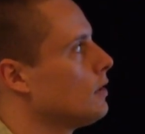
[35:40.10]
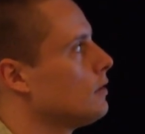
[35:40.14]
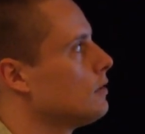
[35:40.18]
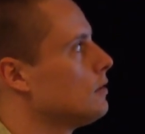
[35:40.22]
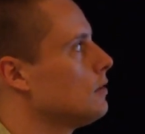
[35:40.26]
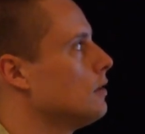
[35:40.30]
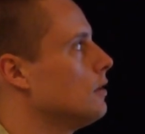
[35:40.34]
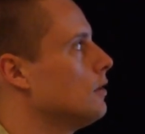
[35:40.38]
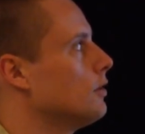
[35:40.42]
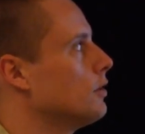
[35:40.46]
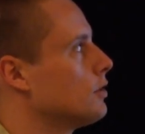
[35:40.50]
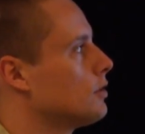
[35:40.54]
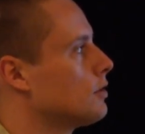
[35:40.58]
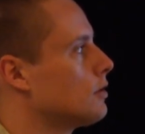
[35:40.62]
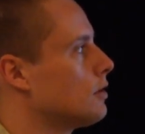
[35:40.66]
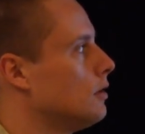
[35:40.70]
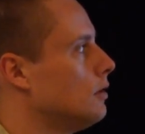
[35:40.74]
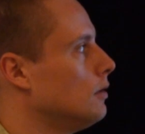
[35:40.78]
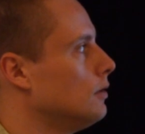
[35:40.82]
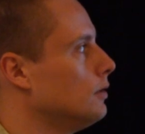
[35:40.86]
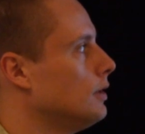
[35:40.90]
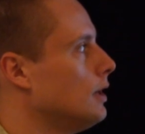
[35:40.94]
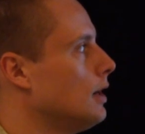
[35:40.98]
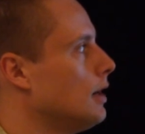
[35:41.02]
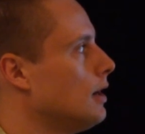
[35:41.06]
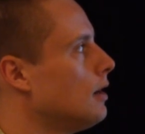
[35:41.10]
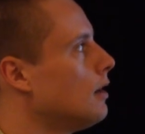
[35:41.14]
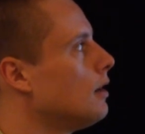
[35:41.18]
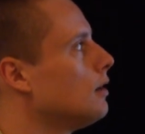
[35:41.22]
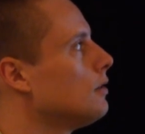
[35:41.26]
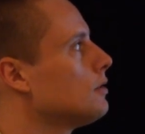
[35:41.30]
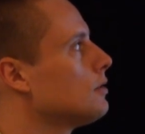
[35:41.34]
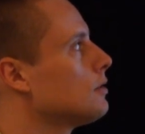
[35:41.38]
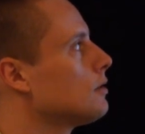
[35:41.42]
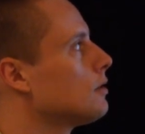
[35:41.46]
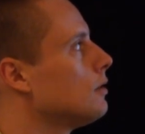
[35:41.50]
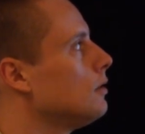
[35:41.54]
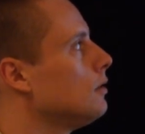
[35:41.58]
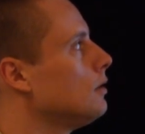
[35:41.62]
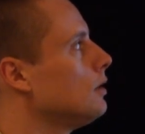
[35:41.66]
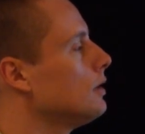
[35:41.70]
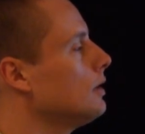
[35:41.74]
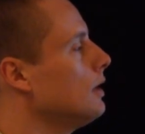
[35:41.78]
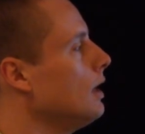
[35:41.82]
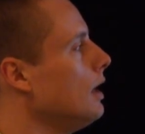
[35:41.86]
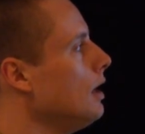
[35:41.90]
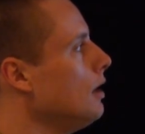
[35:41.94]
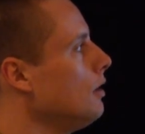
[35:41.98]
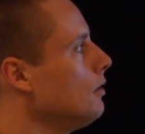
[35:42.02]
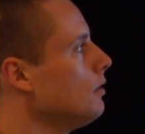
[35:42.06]
So you're scrolling
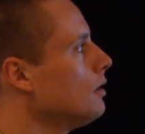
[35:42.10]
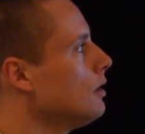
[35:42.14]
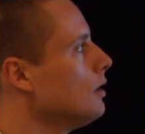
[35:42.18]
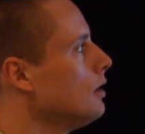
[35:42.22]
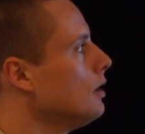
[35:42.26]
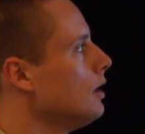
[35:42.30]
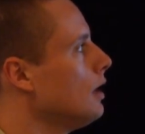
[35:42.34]
down,